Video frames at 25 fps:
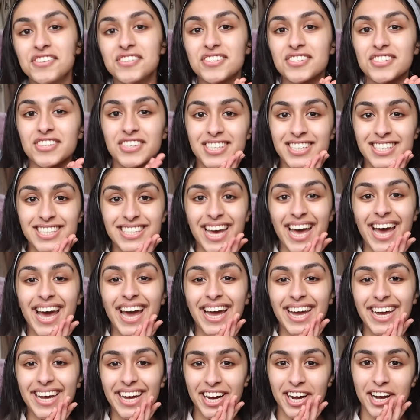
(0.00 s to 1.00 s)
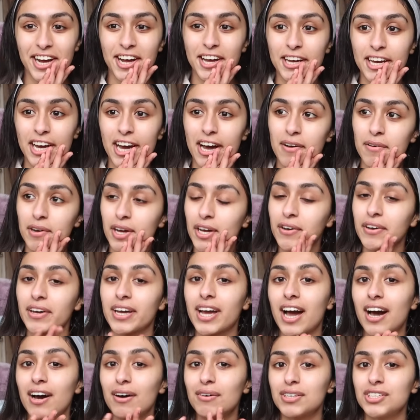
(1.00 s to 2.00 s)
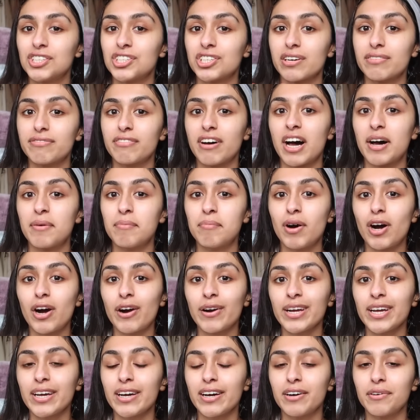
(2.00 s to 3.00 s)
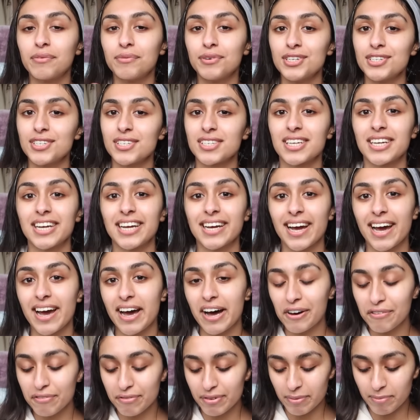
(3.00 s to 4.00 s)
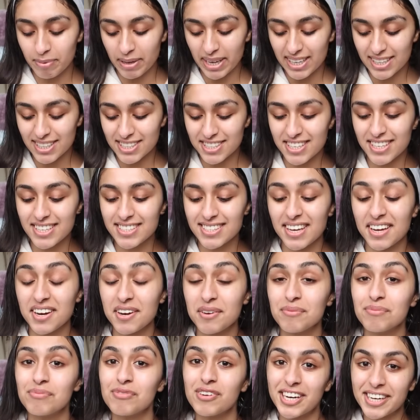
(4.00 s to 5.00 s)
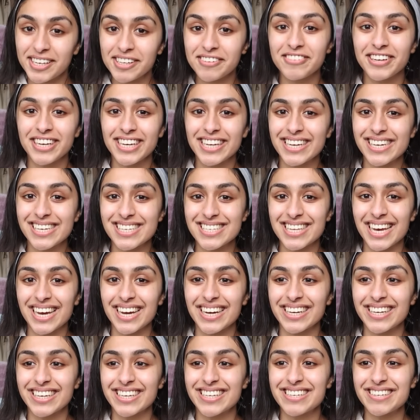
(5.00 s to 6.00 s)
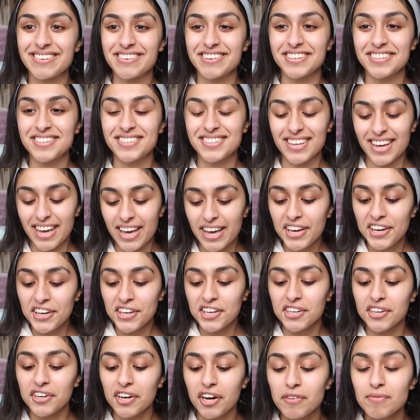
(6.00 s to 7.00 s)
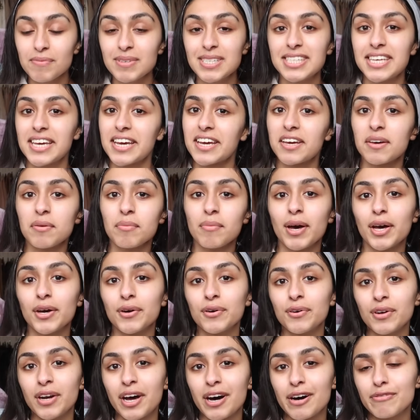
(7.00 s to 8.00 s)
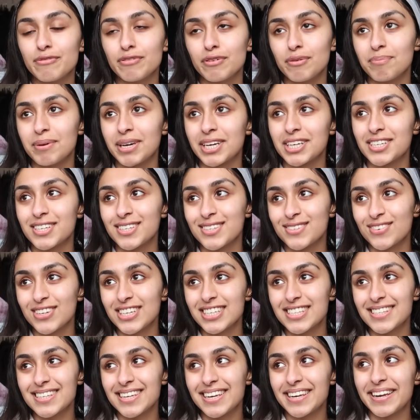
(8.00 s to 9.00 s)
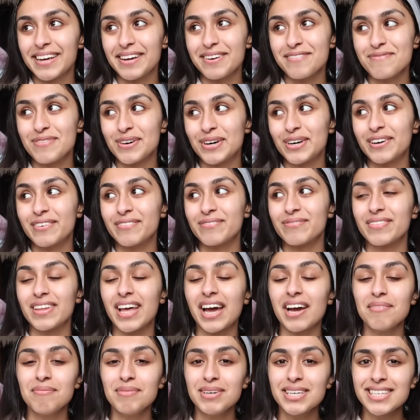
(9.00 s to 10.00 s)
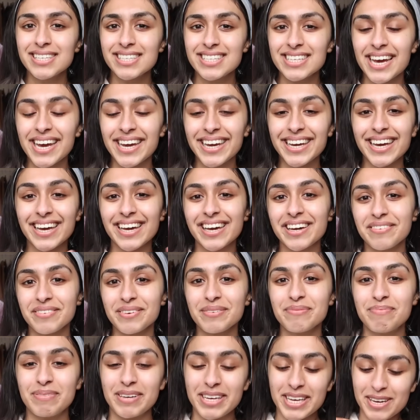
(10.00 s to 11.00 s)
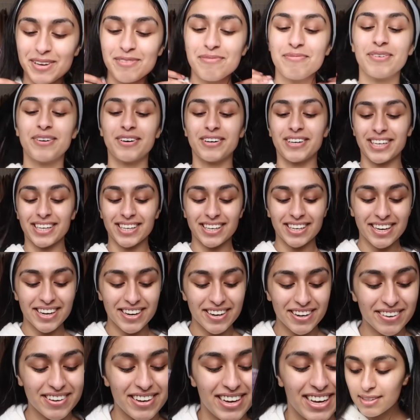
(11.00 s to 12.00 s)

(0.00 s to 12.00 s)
Sunday, I am going out with Shafa and Maria and we're just going to get outfit pictures, and I'm really excited because, you know, I've been taking my own outfit pictures recently, but I miss taking it with people, you know.